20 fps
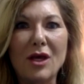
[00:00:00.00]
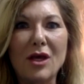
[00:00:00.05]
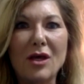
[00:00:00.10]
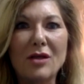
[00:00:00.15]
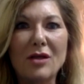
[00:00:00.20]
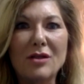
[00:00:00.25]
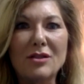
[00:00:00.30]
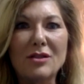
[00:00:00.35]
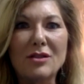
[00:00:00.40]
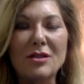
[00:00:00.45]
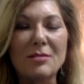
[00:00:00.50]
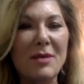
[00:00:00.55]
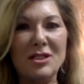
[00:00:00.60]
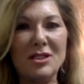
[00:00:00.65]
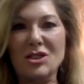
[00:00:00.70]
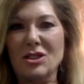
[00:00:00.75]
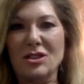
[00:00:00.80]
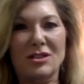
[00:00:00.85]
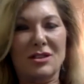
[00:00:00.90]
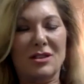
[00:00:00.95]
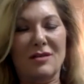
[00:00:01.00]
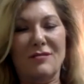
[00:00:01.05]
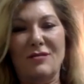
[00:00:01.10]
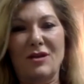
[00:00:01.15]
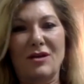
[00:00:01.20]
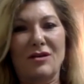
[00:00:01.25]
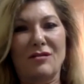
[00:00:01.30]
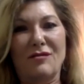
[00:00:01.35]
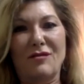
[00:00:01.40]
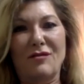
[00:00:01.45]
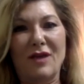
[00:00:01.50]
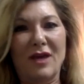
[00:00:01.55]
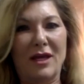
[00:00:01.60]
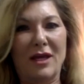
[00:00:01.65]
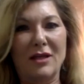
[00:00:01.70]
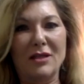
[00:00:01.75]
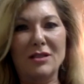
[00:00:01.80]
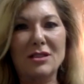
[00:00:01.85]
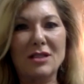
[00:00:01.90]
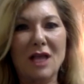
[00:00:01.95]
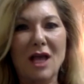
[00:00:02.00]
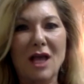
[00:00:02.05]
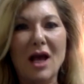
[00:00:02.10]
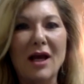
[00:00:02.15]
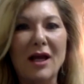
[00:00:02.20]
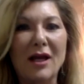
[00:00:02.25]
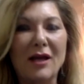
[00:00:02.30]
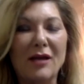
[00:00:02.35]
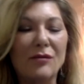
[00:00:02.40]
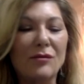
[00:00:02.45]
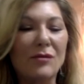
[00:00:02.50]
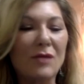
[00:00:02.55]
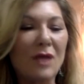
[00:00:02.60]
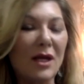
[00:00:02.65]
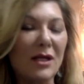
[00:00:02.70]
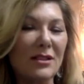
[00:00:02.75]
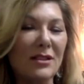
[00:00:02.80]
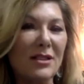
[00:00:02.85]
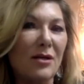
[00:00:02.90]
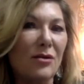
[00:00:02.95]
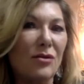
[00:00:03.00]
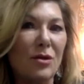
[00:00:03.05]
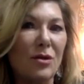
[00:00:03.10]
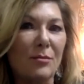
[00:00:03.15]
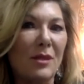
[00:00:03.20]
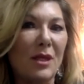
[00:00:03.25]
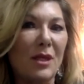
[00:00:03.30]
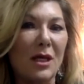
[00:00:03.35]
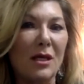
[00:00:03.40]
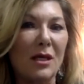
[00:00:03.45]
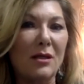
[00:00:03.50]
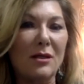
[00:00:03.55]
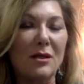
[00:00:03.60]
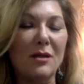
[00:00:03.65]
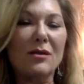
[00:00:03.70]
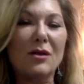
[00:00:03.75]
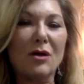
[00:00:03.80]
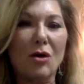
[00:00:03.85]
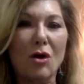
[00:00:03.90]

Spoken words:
dimensions of their face. I tell them that there